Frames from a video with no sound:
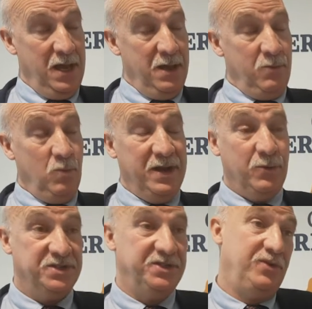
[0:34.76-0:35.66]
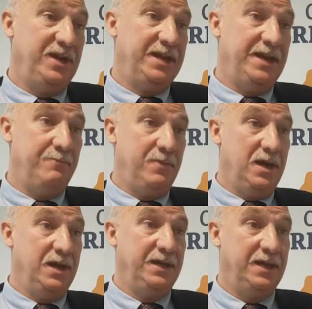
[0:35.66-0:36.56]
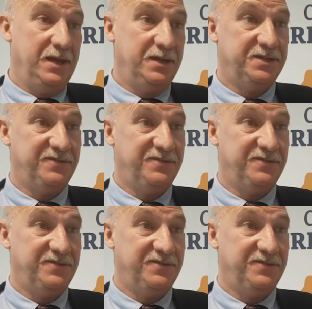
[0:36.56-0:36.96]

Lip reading: Well, it wasn't really in my